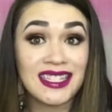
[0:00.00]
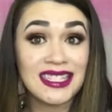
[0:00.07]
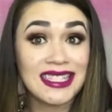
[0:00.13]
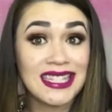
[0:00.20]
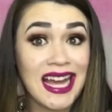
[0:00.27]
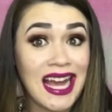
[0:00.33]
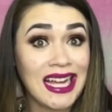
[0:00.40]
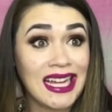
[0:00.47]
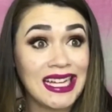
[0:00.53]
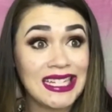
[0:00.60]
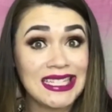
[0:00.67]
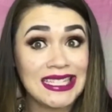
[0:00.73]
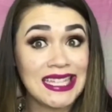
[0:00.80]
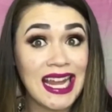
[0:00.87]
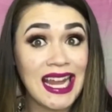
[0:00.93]
Is that how
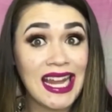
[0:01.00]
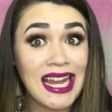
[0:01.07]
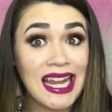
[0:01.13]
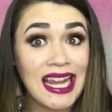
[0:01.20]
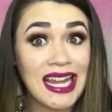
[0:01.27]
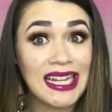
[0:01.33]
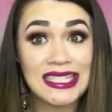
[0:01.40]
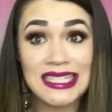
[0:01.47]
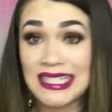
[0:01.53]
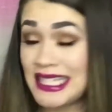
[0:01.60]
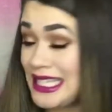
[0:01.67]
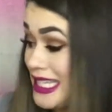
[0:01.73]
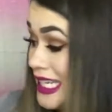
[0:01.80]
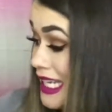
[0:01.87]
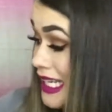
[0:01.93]
you say it?
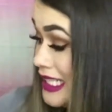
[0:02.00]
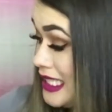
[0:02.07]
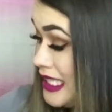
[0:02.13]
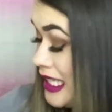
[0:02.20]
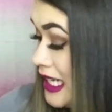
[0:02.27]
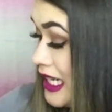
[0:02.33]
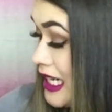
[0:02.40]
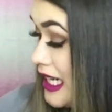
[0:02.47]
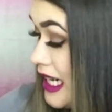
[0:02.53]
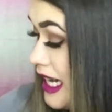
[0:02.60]
I'm not sure.